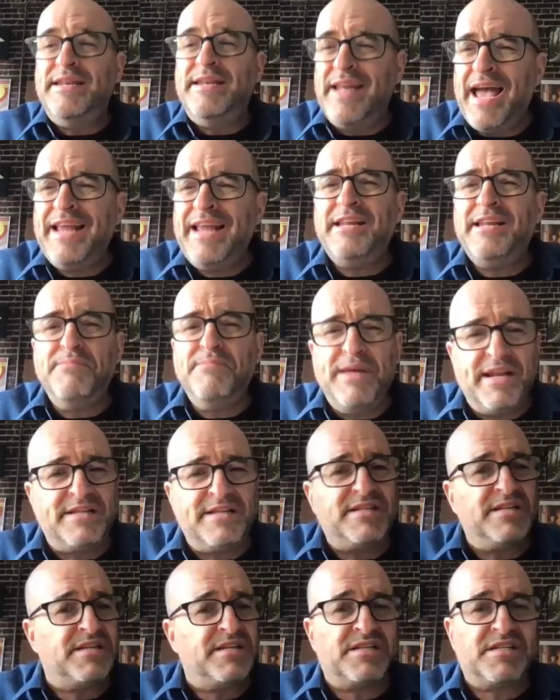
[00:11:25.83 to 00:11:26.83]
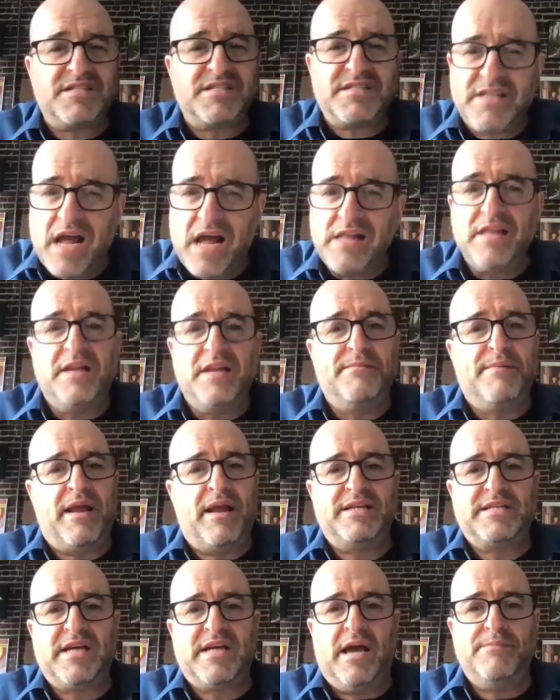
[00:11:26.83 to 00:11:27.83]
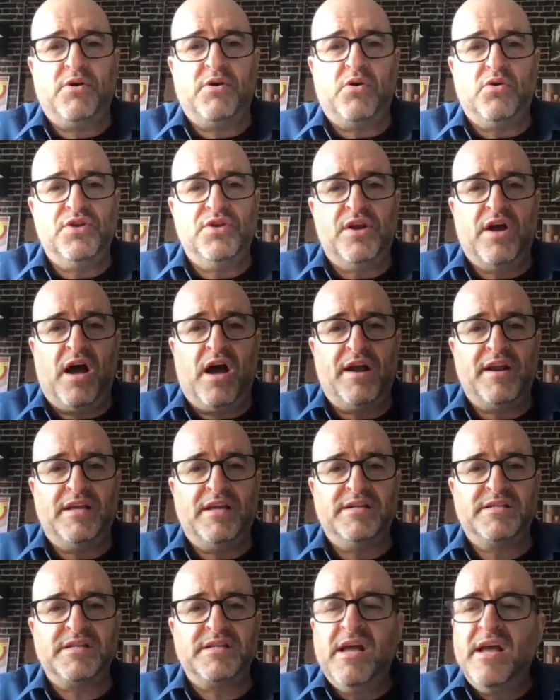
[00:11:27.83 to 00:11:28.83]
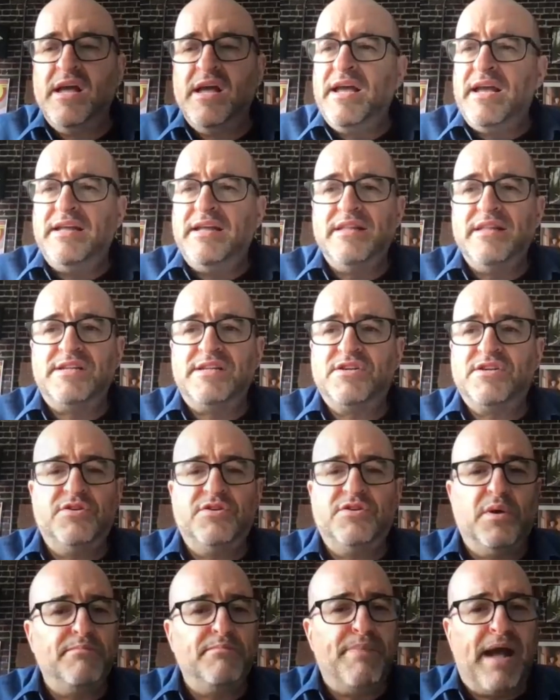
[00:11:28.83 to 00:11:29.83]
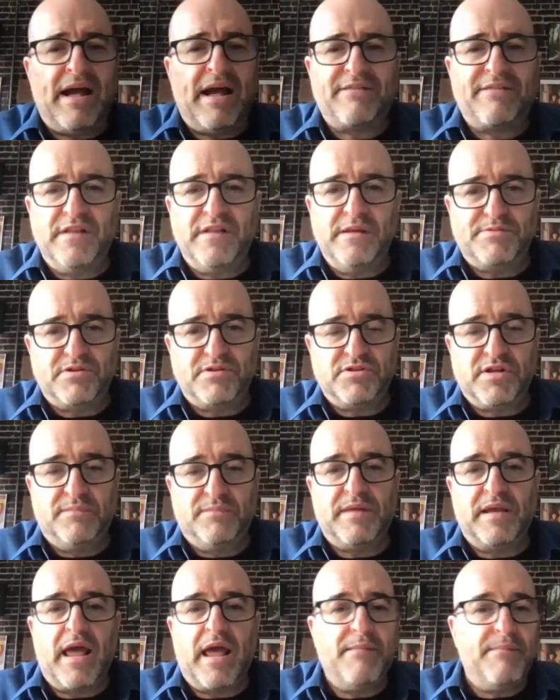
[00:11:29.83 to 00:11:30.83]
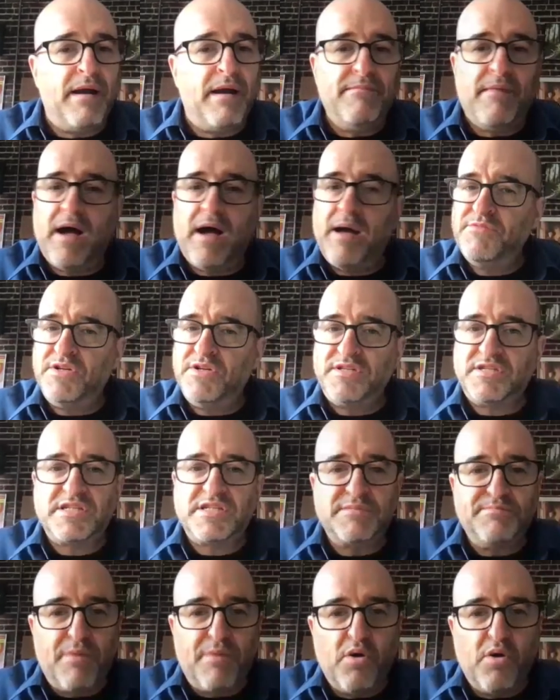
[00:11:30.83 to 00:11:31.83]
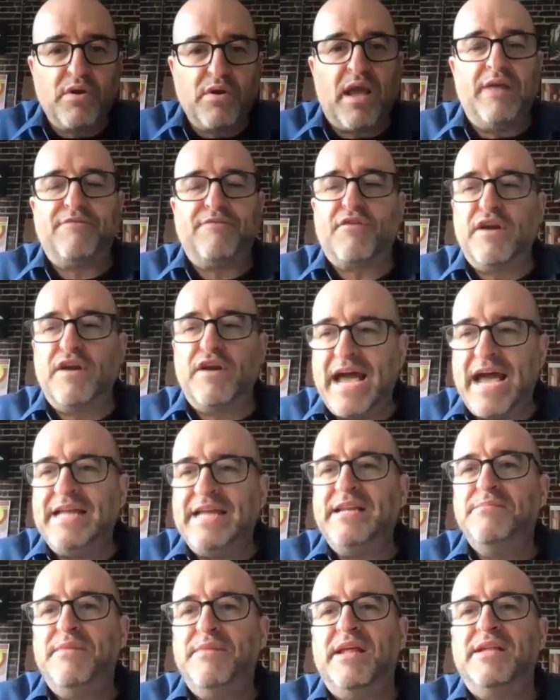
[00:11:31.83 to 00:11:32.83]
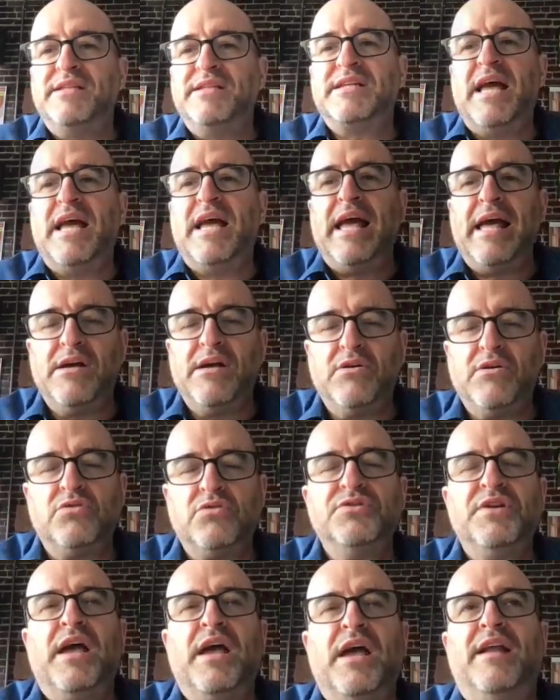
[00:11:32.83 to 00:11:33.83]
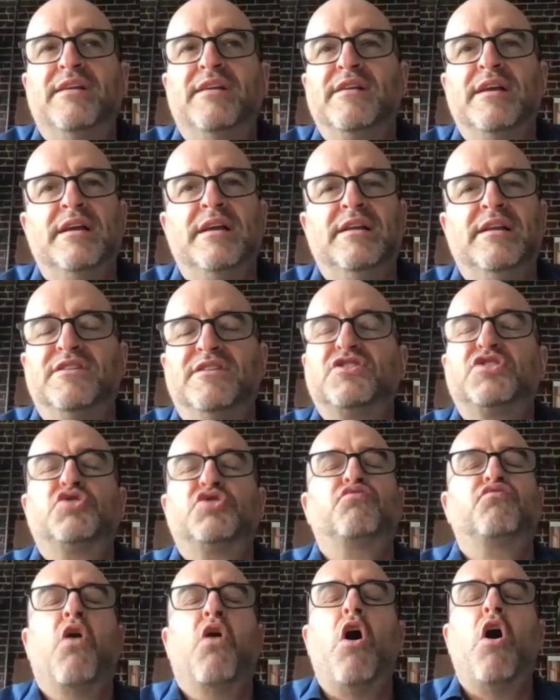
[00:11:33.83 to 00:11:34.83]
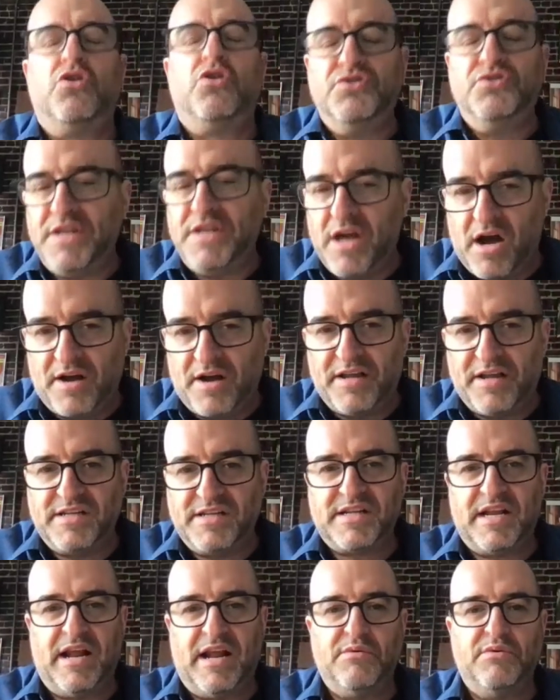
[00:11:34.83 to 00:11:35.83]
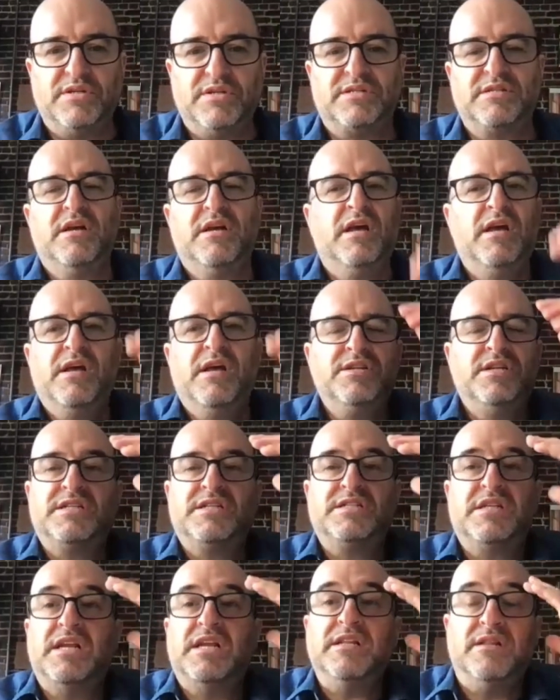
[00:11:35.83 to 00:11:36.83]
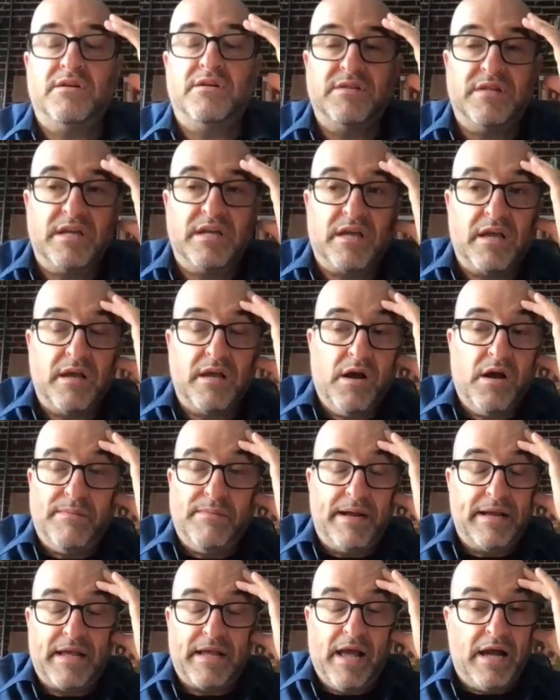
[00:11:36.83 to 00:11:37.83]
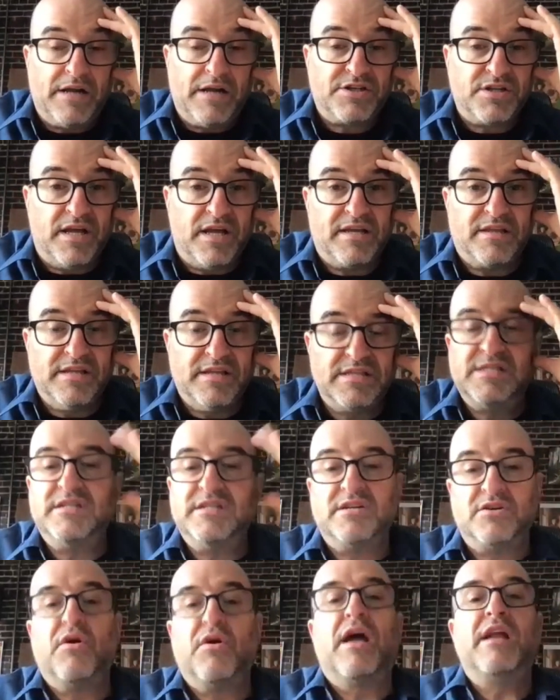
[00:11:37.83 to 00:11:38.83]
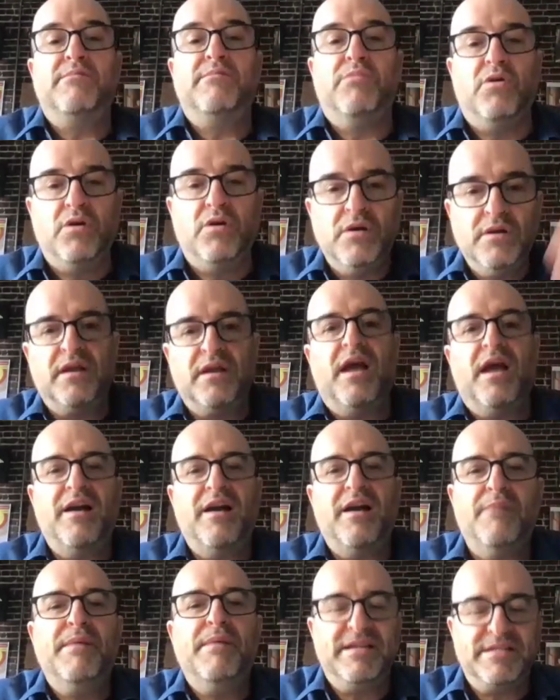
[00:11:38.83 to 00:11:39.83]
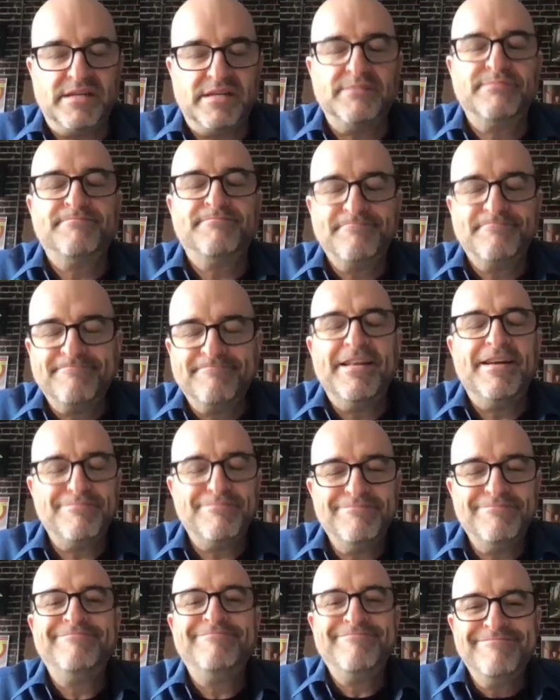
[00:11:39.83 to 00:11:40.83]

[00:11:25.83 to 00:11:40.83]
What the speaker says: 90 minutes is a solid amount of time to hold an audience, unless you're doing backflips or something. And my mom just spoke and for 90 minutes held and enthralled the audience. And I was just sitting there thinking, oh my gosh, like this is incredible. Yeah, amazing. Yep.